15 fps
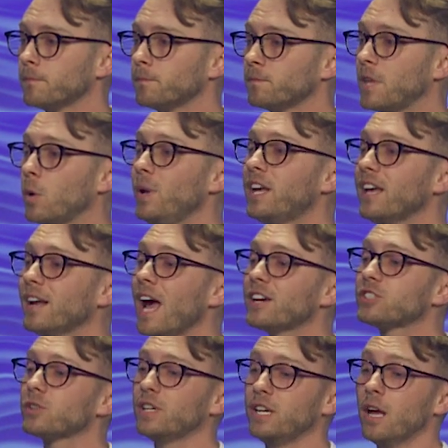That we can
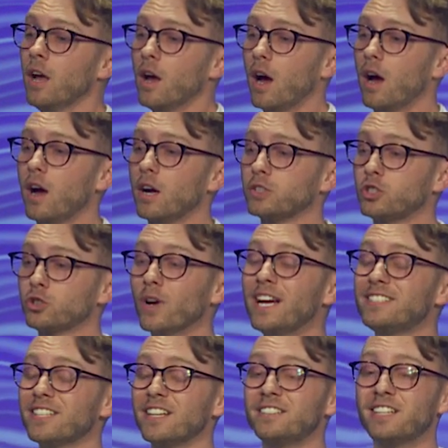actually uh, uh
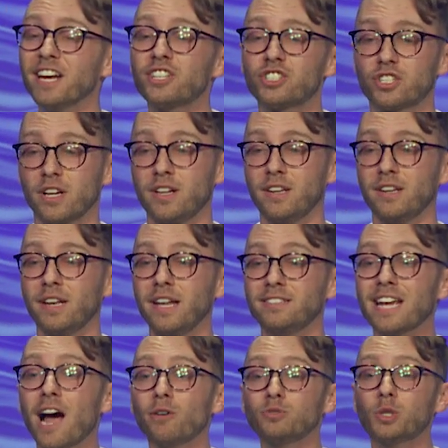trace addiction
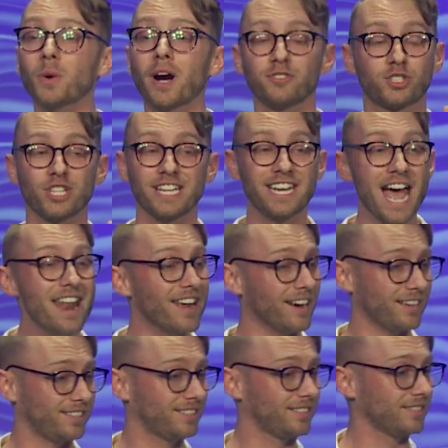down to our
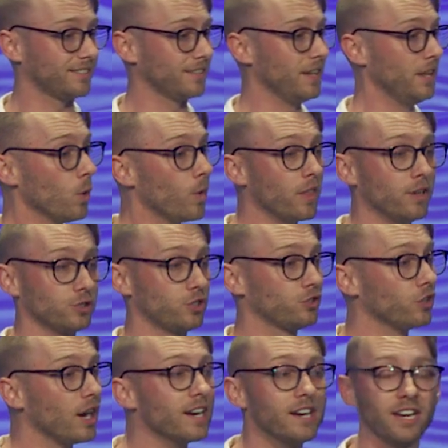genetics, whether it's
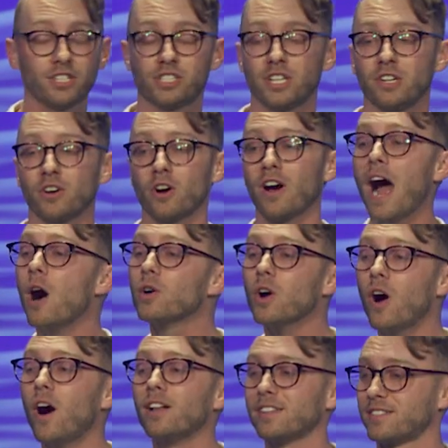drug addiction or
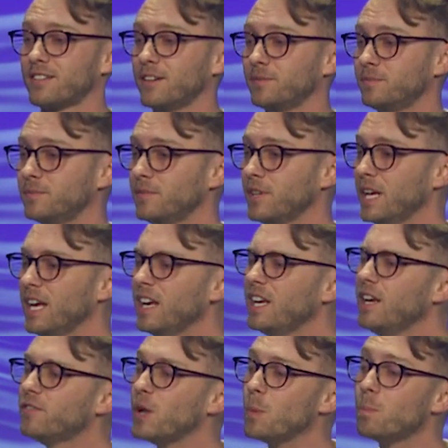alcoholism,
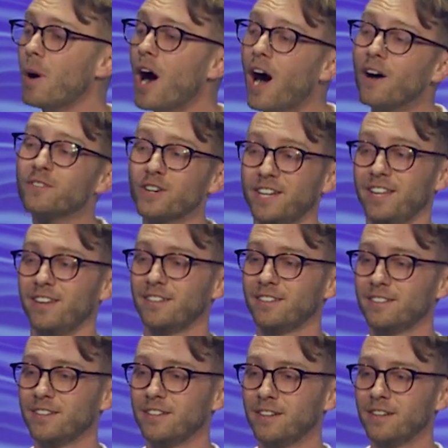even poverty
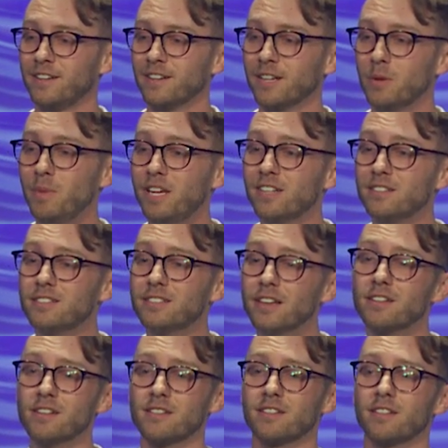can be
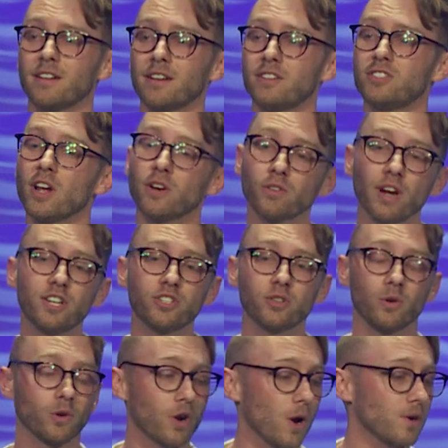considered
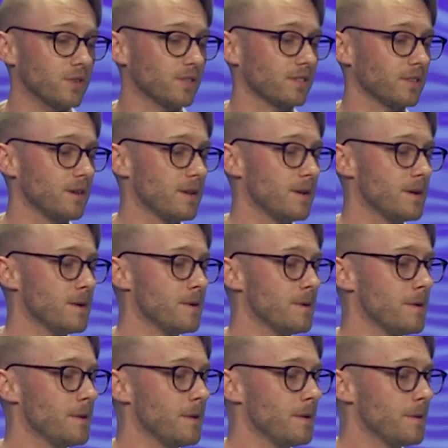generational curse.
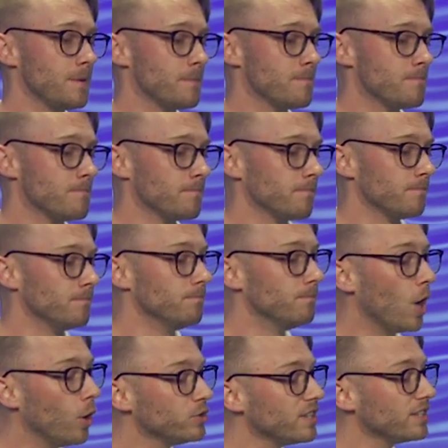
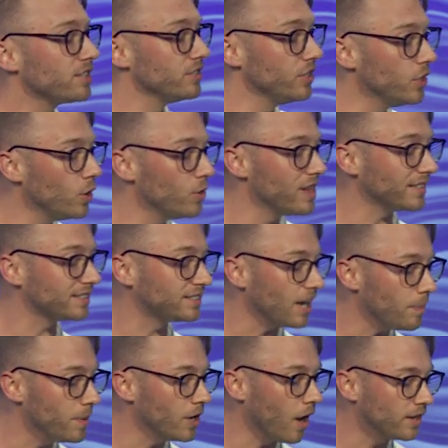Moses knew that
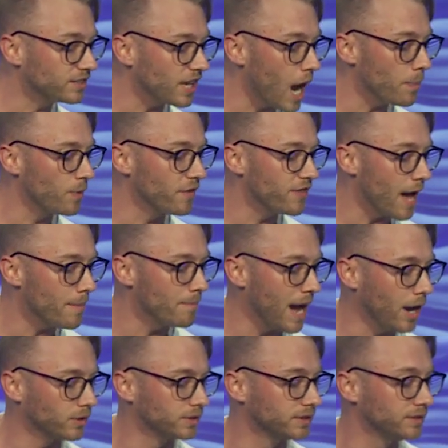stepping on top of that
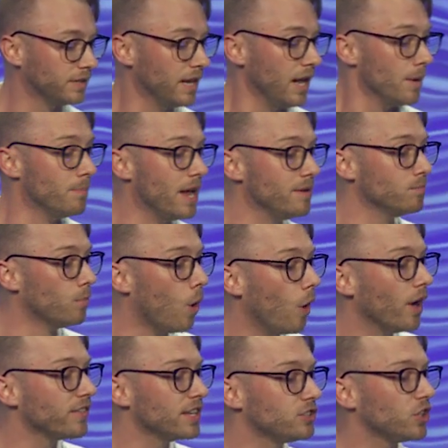mountain meant
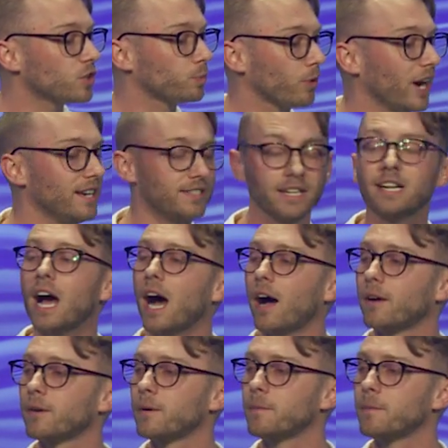more than just praising God,